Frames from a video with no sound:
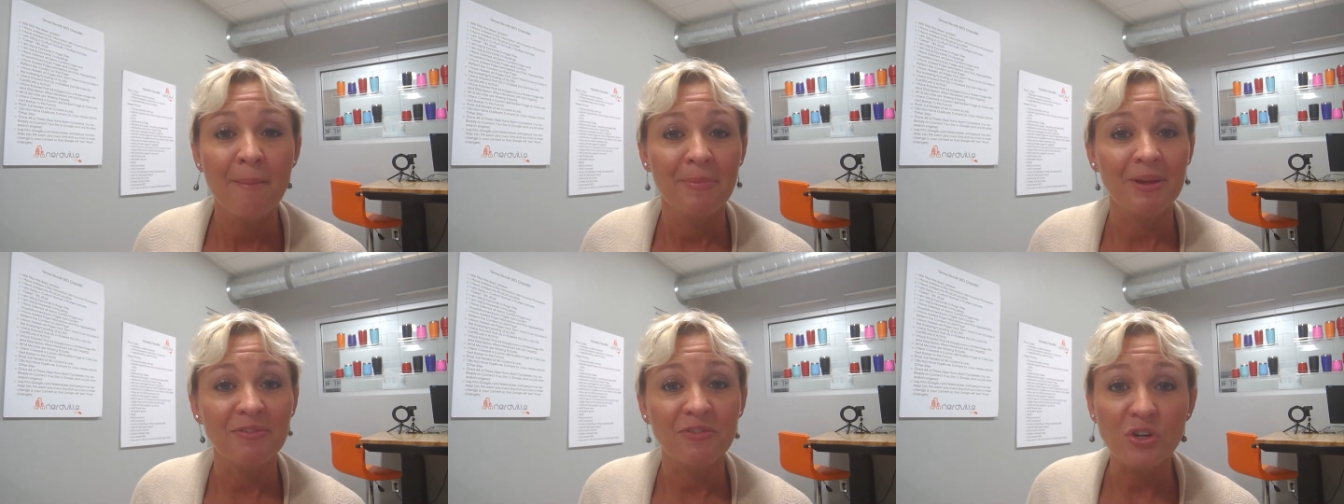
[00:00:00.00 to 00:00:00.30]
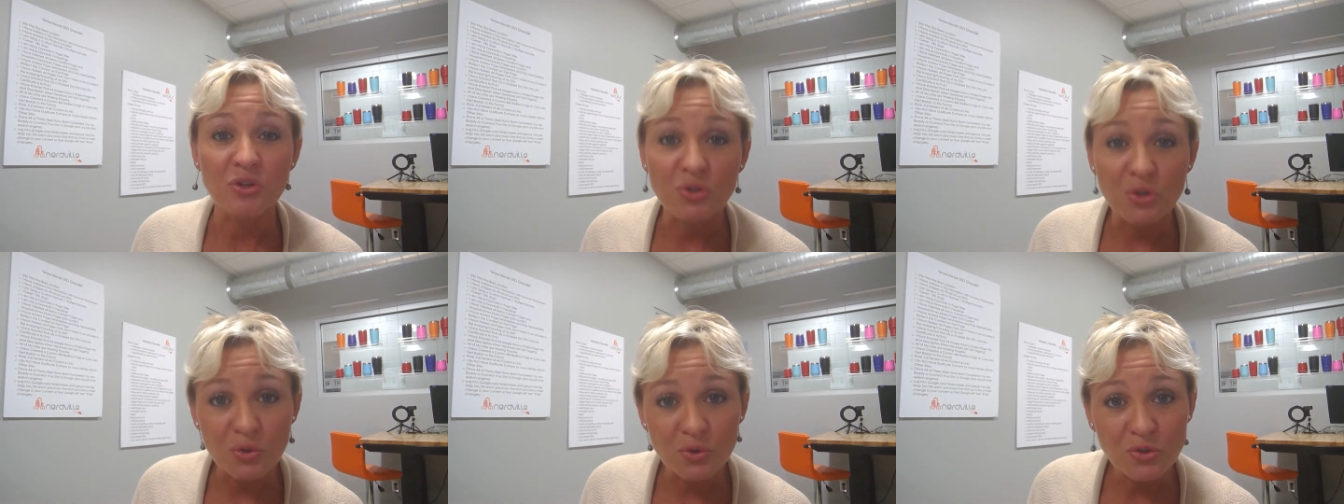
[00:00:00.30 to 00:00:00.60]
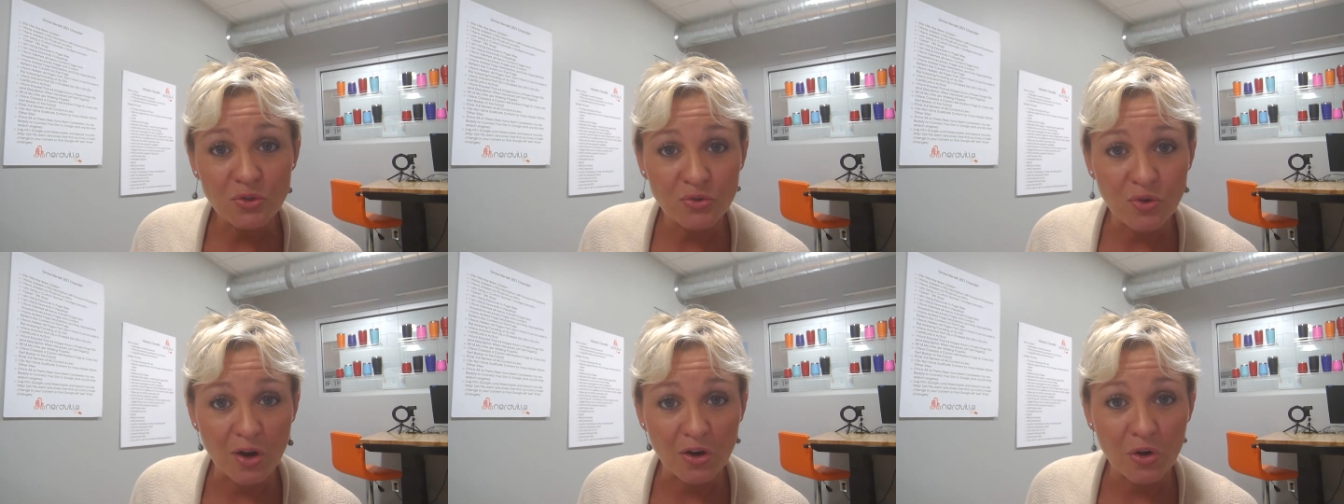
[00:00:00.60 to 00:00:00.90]
But if you do
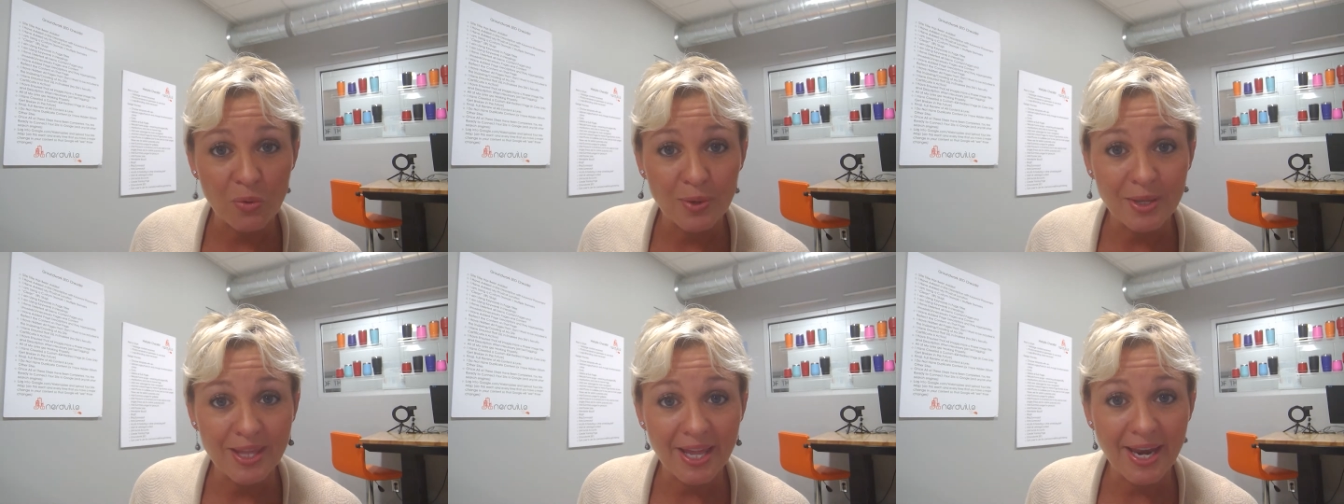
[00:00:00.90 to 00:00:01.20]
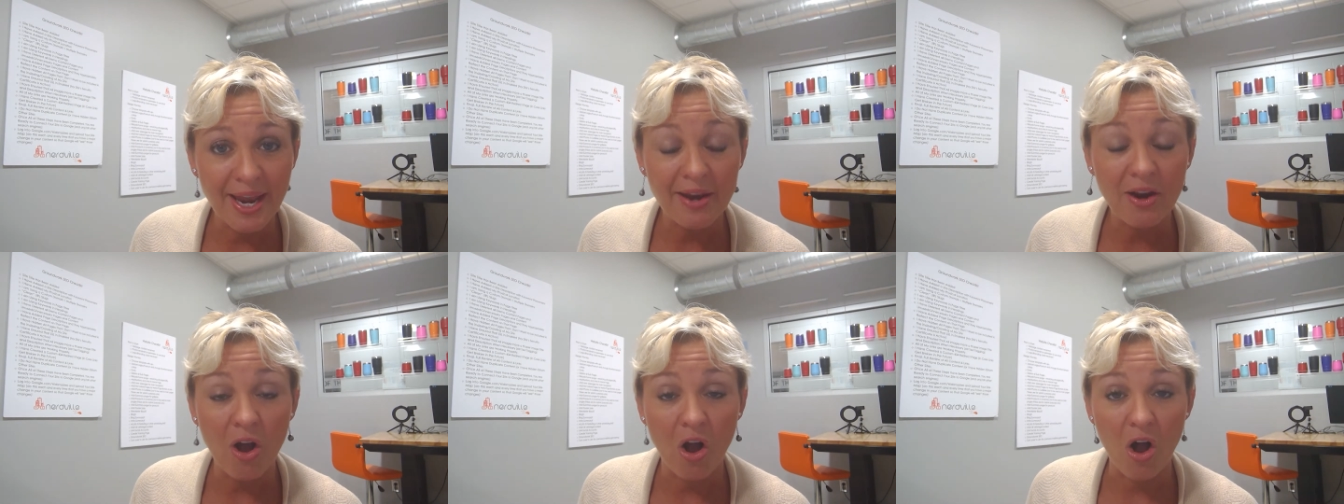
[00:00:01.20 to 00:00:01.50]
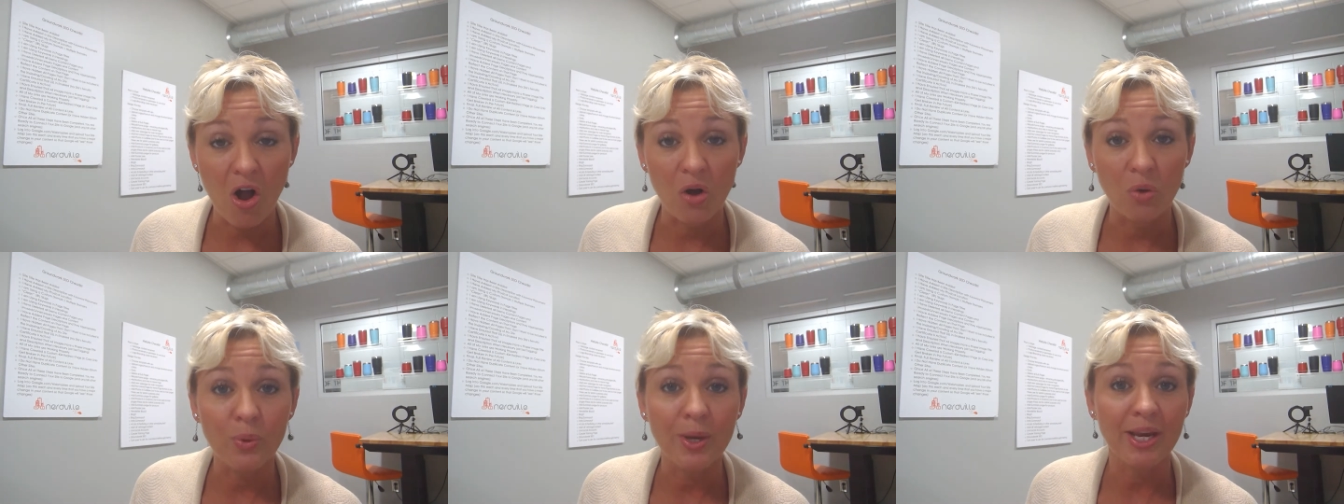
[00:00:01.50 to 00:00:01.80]
struggle with it at
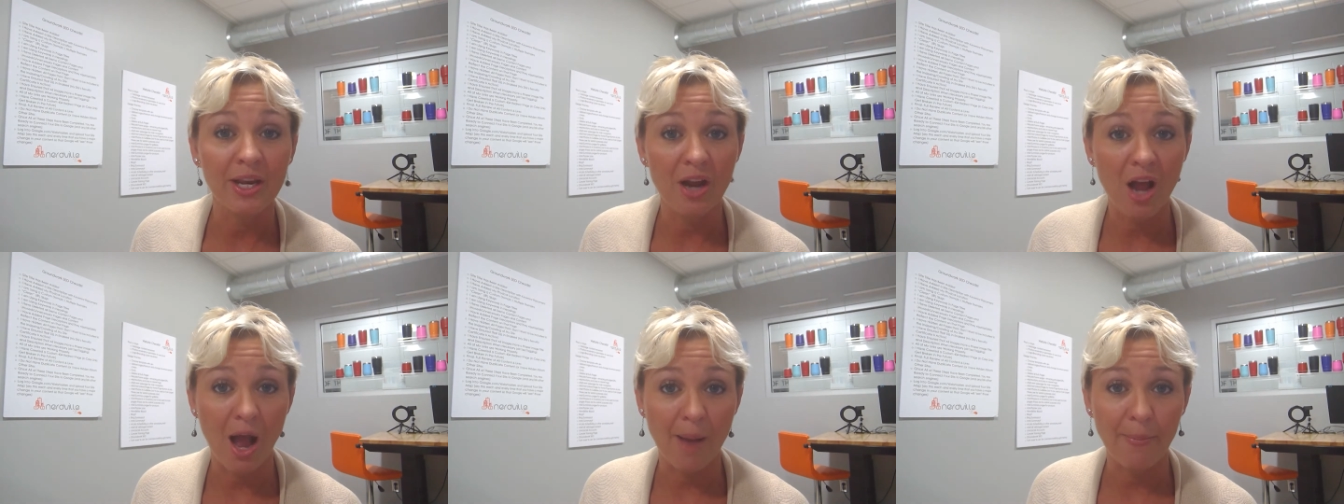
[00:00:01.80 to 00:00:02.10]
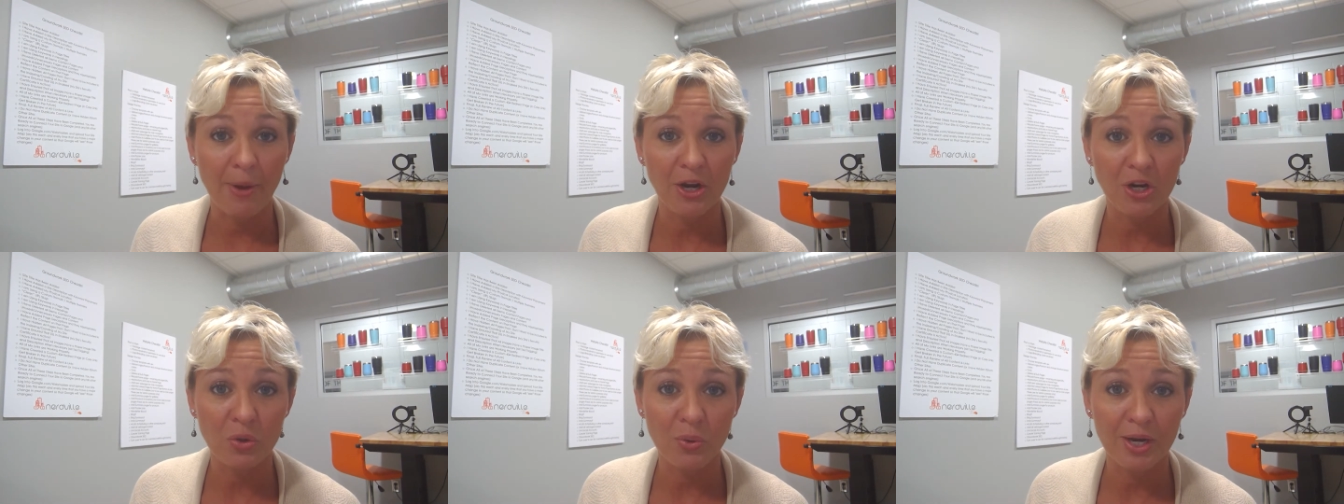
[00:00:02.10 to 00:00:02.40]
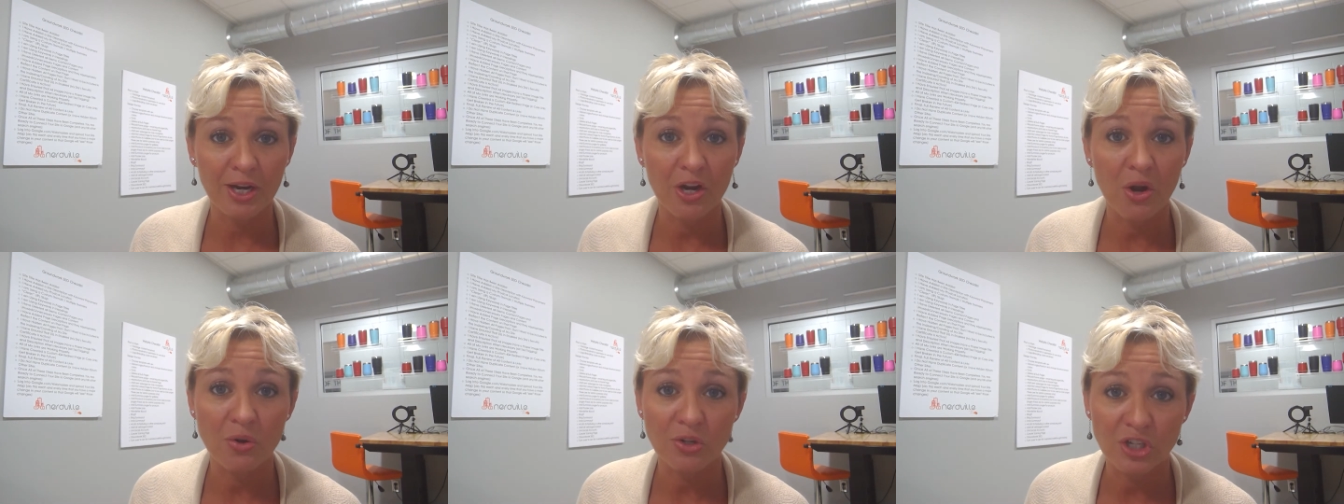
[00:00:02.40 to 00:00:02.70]
all, we can hop on a
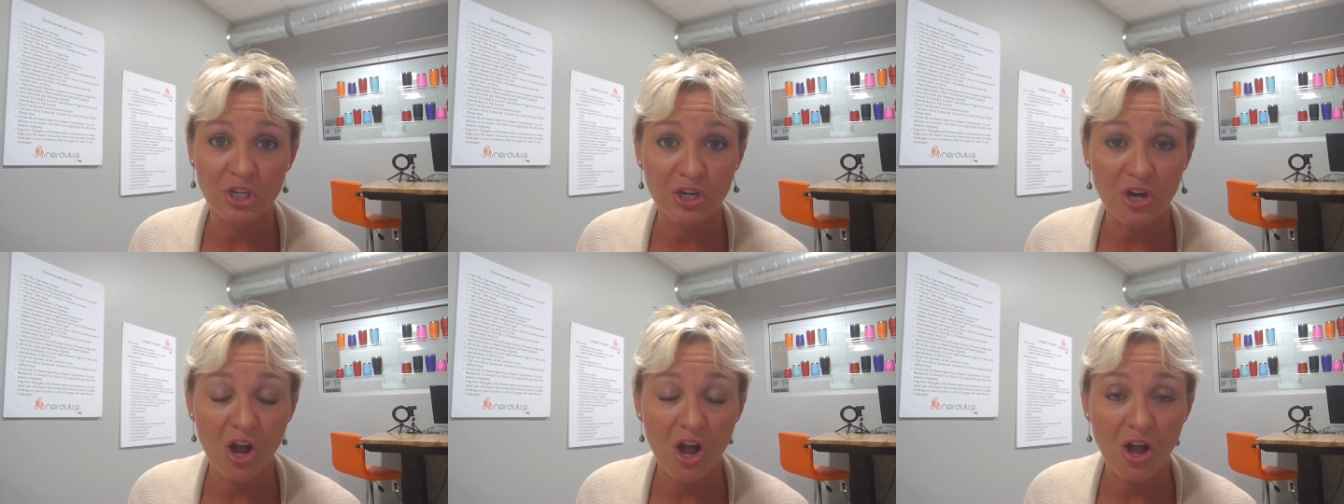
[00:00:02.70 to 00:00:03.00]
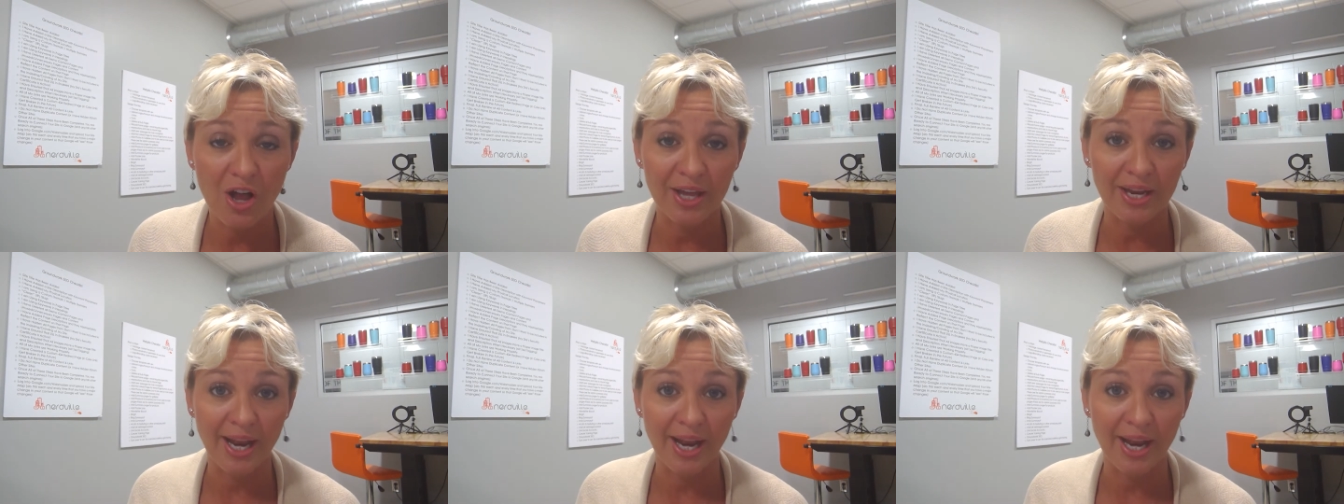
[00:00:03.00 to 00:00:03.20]
quick coaching call,